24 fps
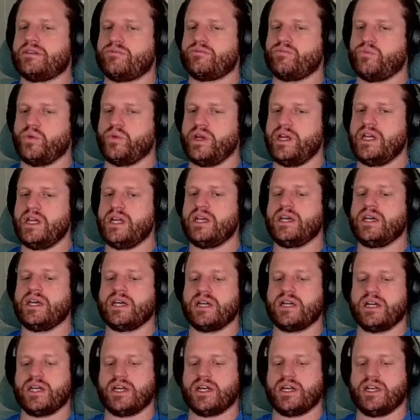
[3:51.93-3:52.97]

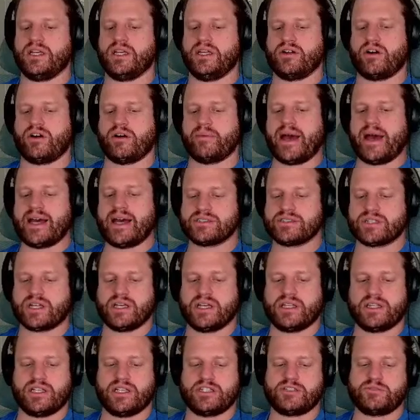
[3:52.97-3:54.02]
I'm
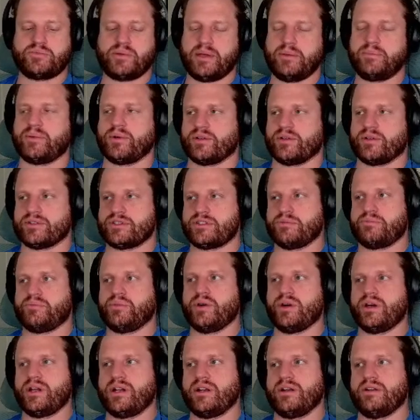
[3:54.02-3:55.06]
asking these people to
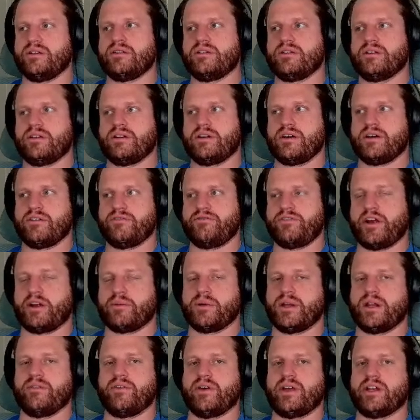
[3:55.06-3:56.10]
put a fair
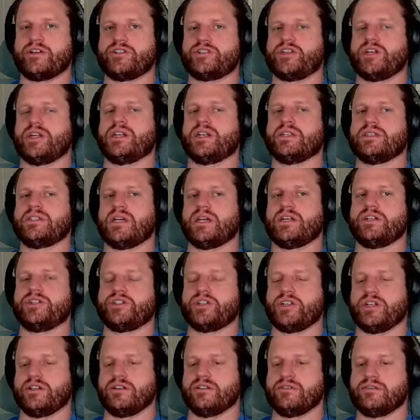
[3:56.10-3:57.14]
amount of energy and
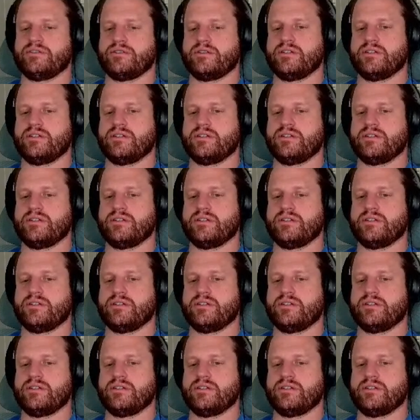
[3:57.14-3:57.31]
attention